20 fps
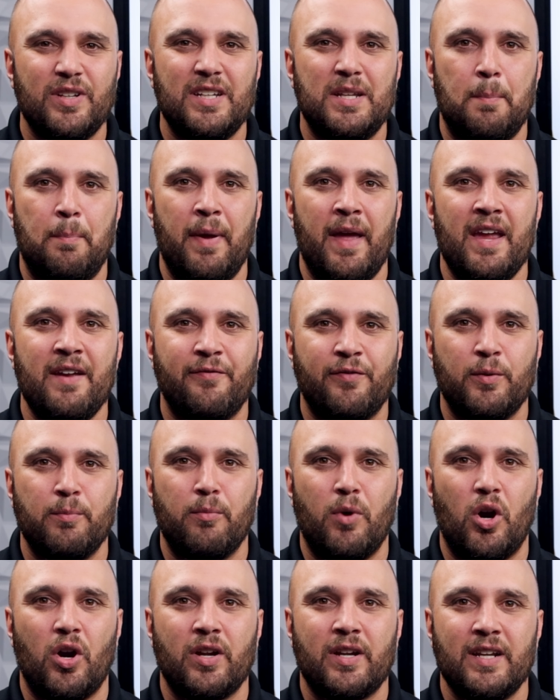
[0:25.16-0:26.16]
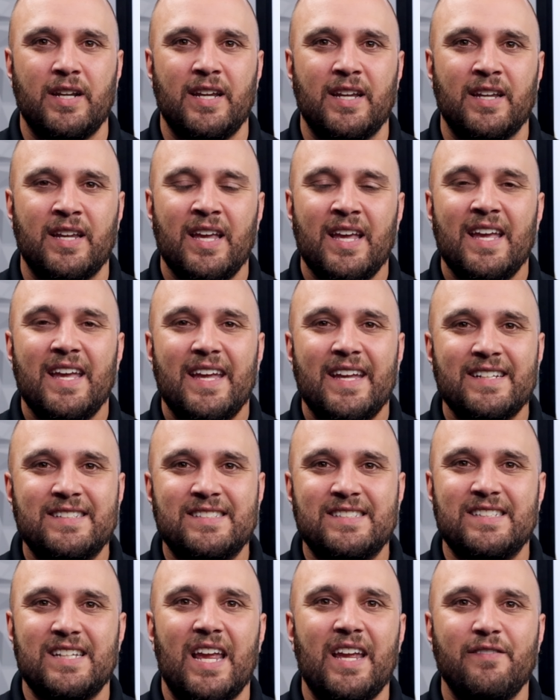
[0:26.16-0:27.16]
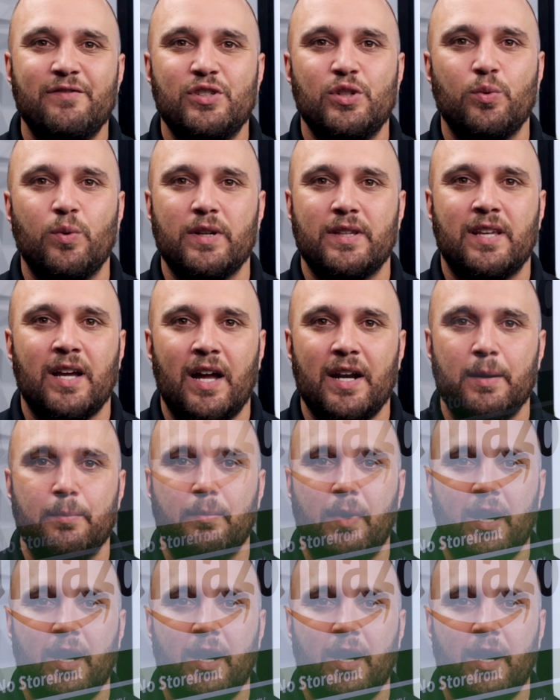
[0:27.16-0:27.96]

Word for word: need to pay for marketing. It saves you a ton of